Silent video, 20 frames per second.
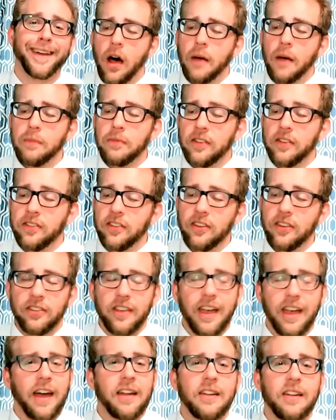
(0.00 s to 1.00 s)
This is
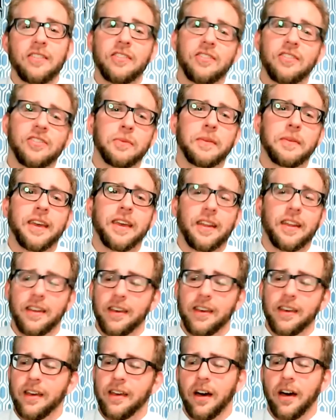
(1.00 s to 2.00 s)
kind of just the
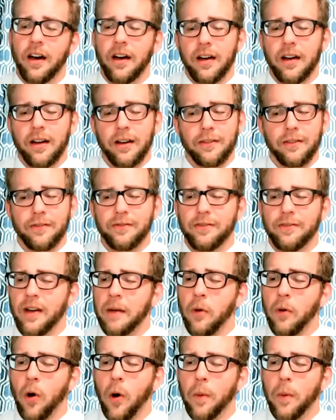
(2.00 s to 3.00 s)
beginning of,
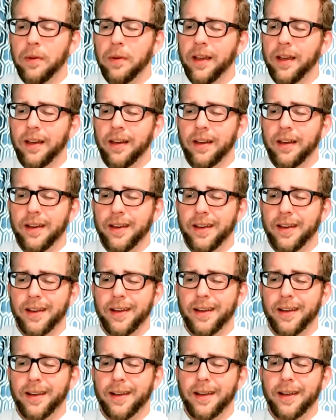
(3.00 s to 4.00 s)
I'm hoping,
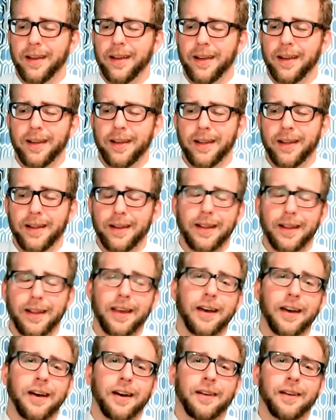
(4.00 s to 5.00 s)
like
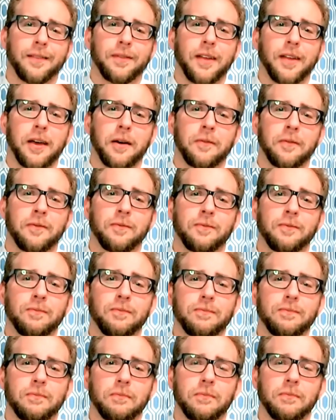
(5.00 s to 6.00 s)
a
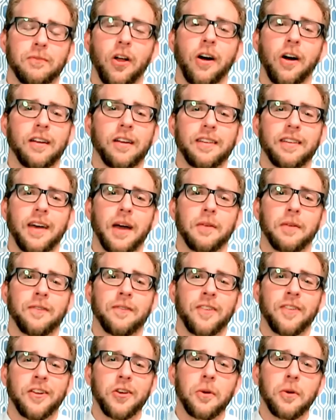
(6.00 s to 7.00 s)
long time
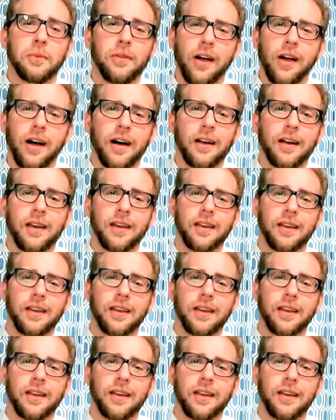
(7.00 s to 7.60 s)
video blog.